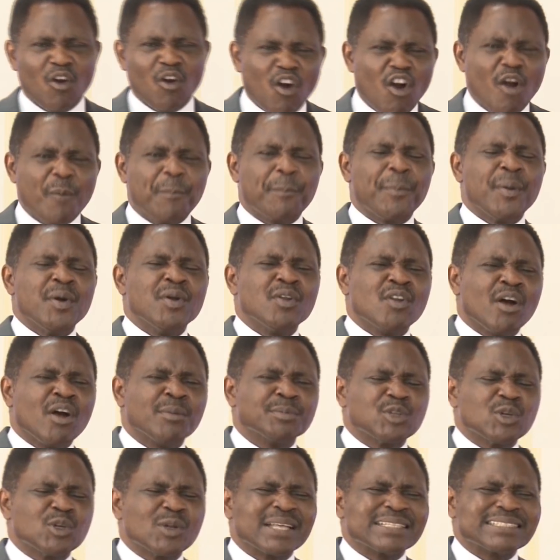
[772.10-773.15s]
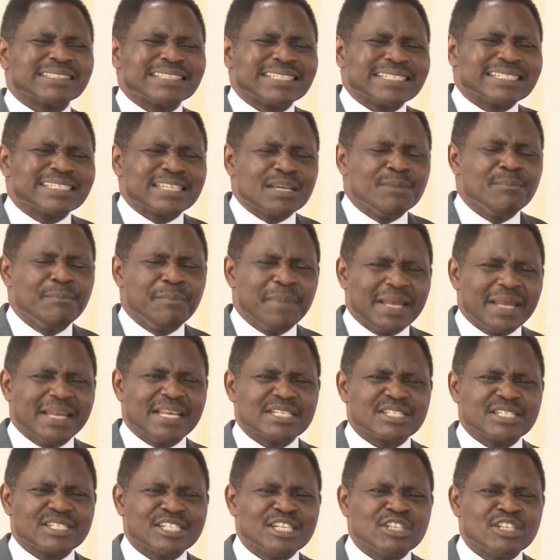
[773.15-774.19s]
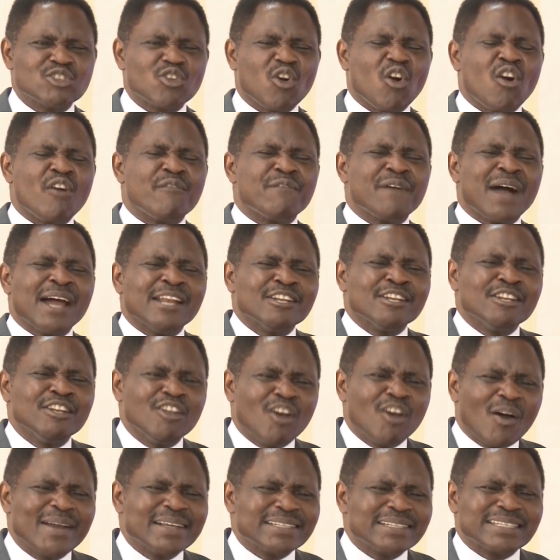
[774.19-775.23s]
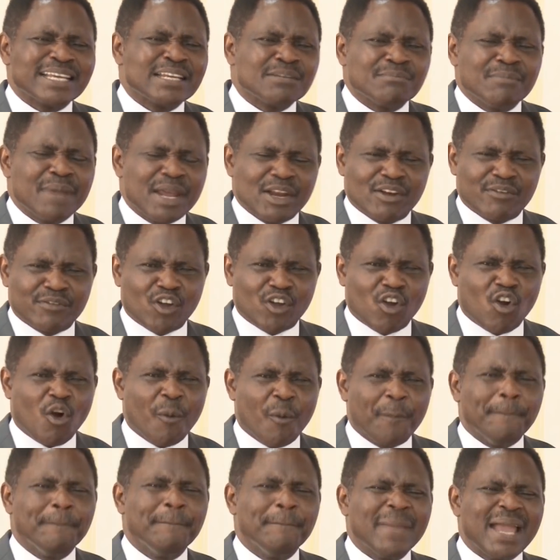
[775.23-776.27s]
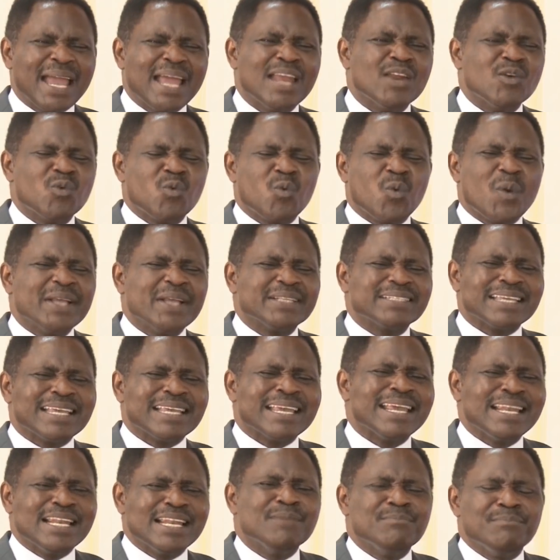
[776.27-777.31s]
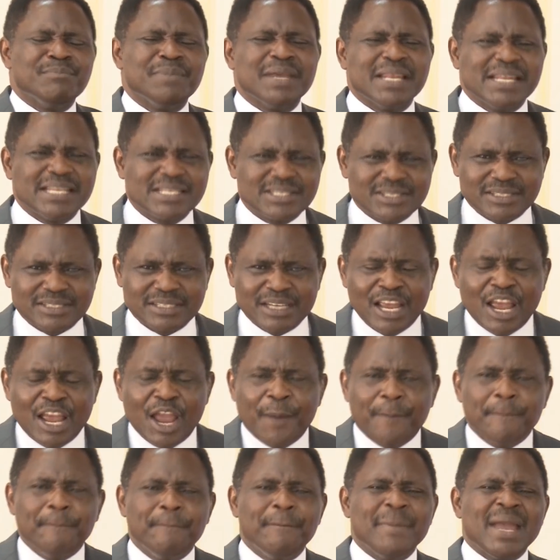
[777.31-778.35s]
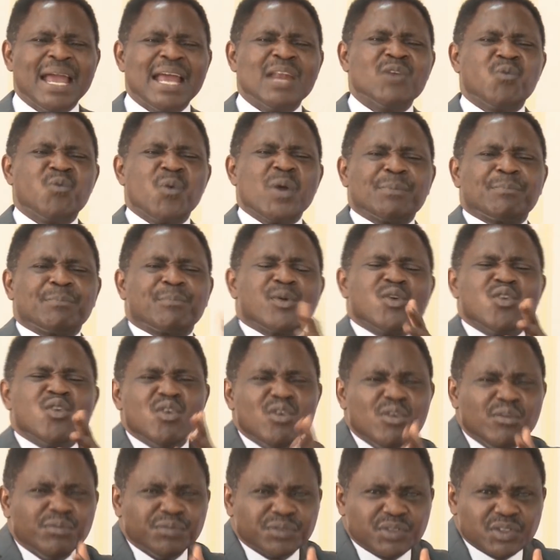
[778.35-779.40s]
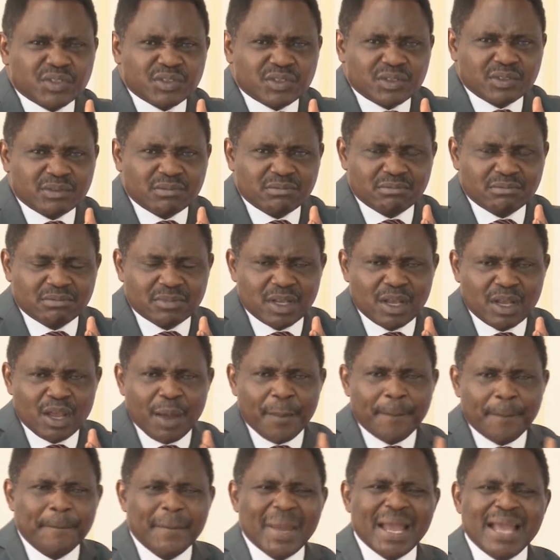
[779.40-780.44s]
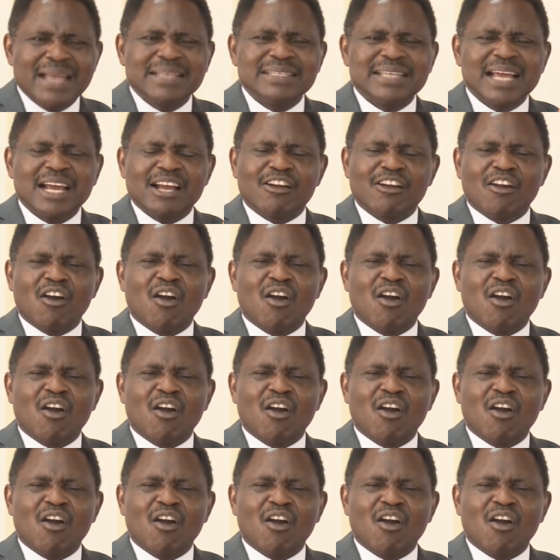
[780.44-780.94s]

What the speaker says: Open up to the teaching ministries of anointed men of God, men with healing ministry, men with proofs, men that